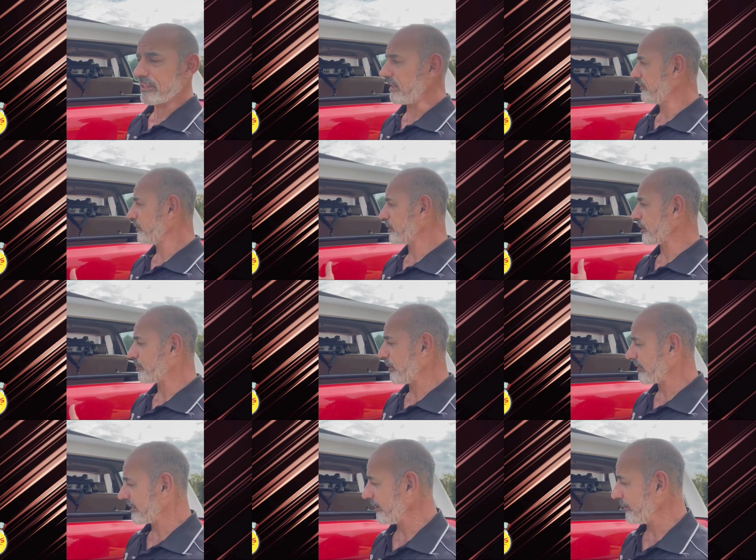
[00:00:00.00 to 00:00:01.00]
So if you've got a
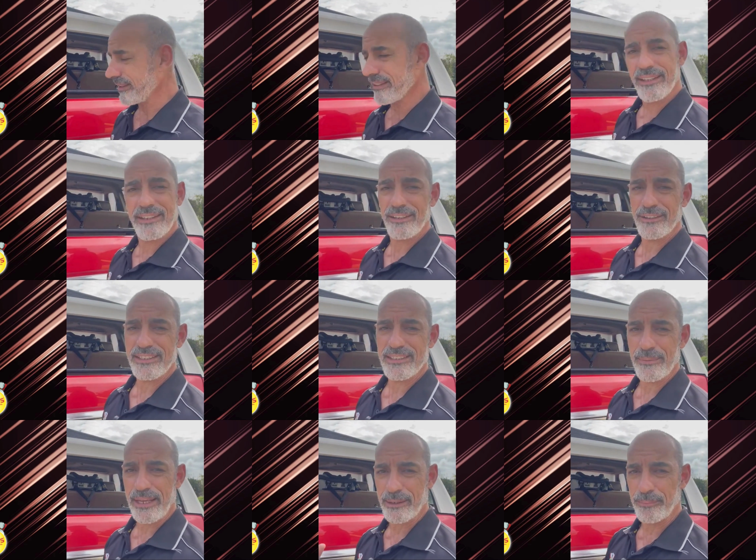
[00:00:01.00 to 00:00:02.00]
Bronco and you need
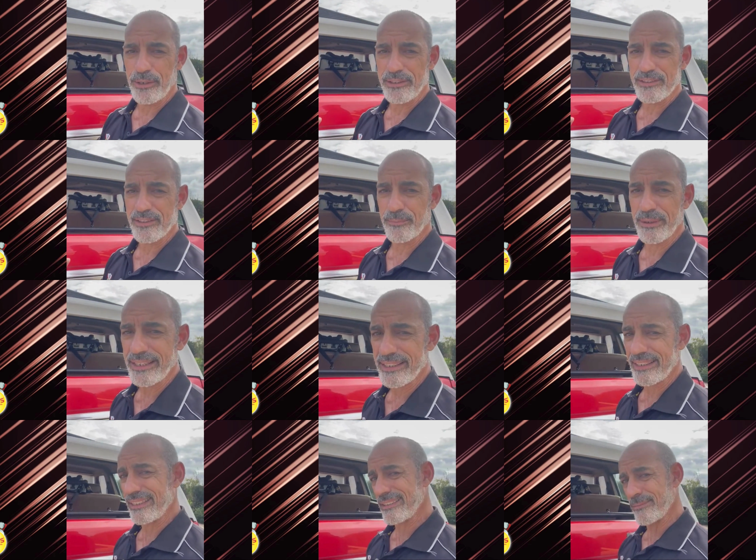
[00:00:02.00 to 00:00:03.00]
some anchor points in the
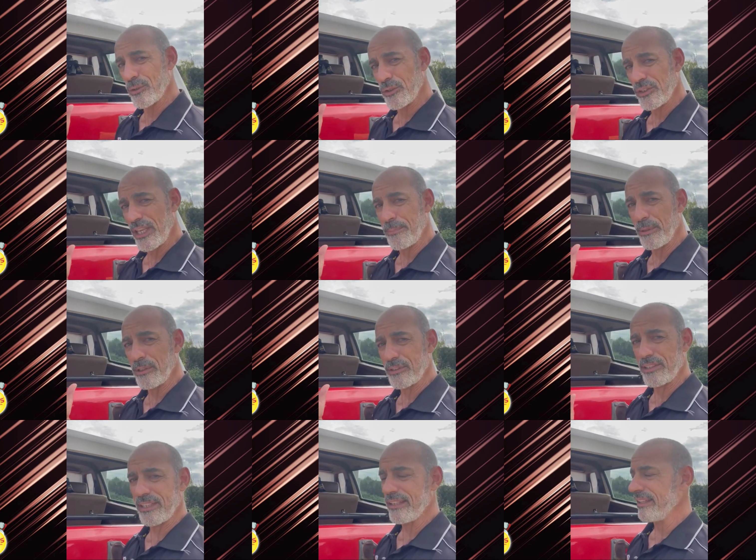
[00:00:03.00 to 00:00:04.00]
back and get some new seat belts
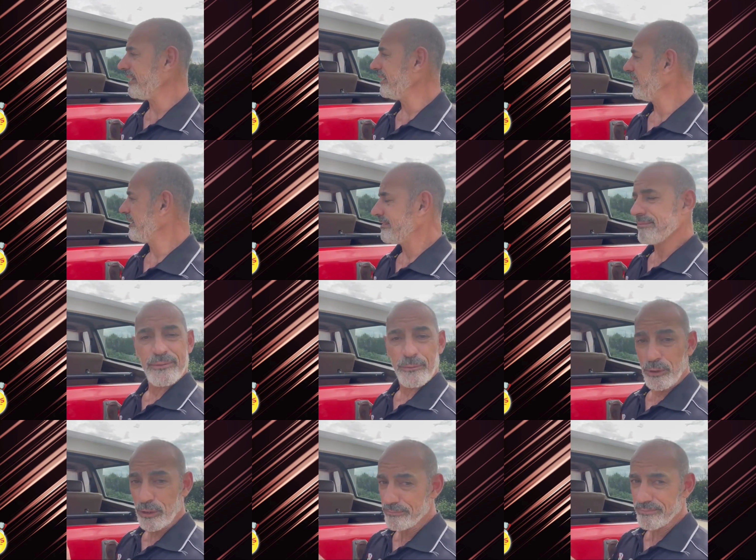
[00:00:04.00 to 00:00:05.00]
in there,
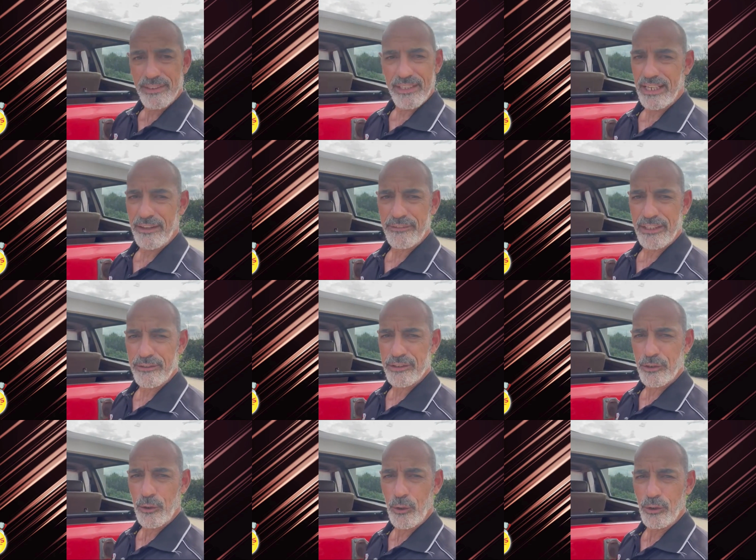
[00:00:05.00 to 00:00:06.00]
well, you're gonna have to give us
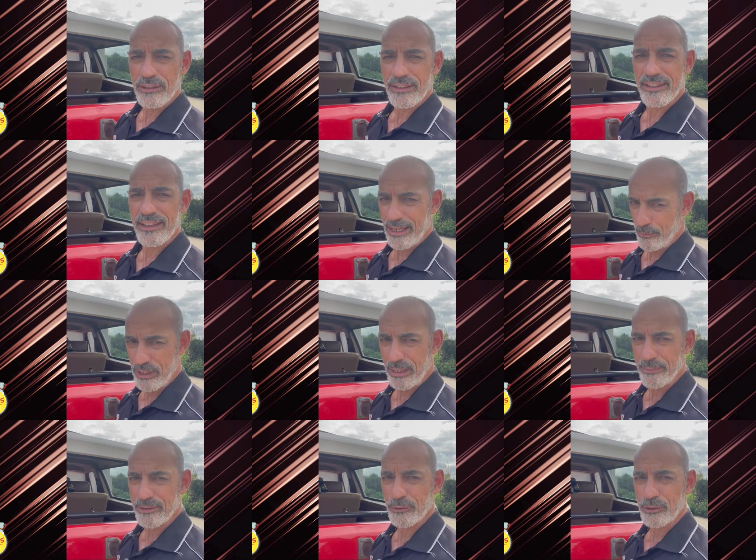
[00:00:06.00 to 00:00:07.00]
a call and we'll
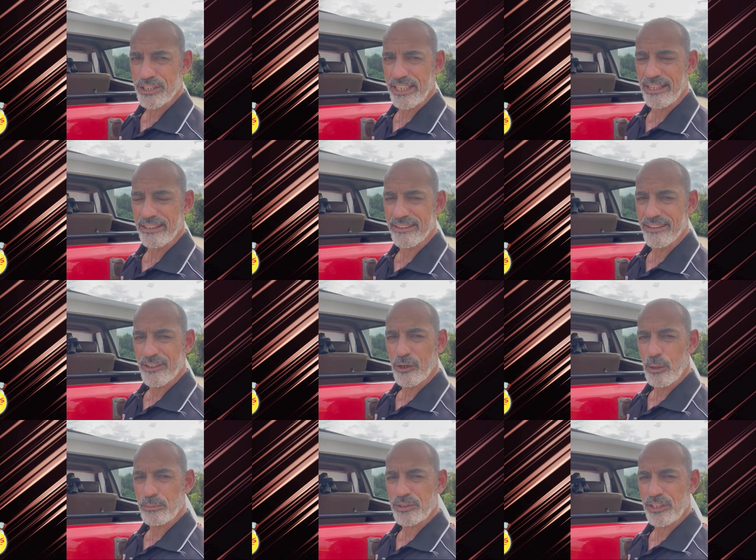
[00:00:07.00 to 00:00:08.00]
come and sort you out.
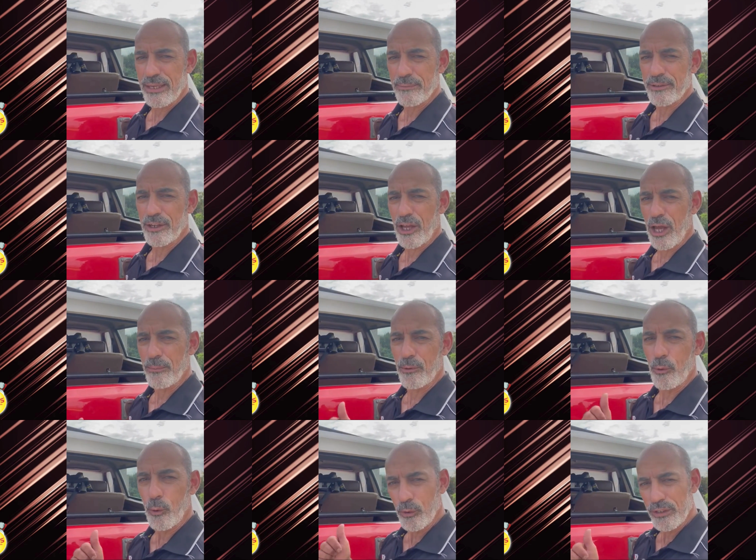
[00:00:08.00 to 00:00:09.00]
I'm Sam and I hope
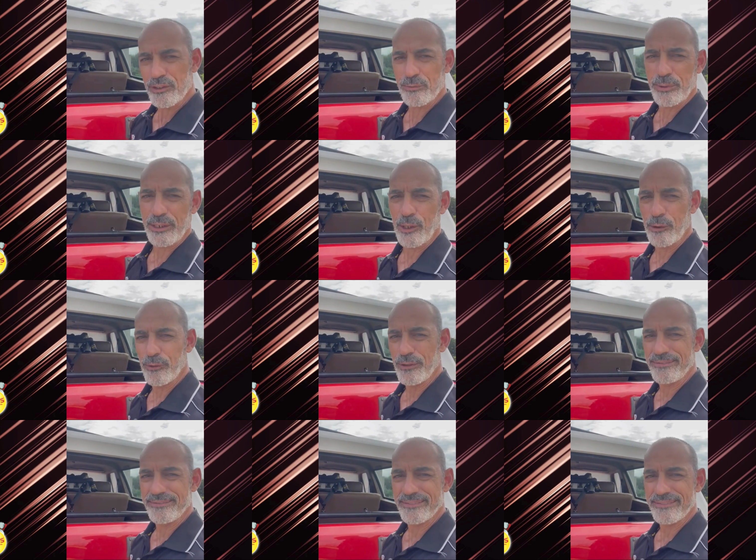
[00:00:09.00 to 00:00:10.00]
all this has been helpful.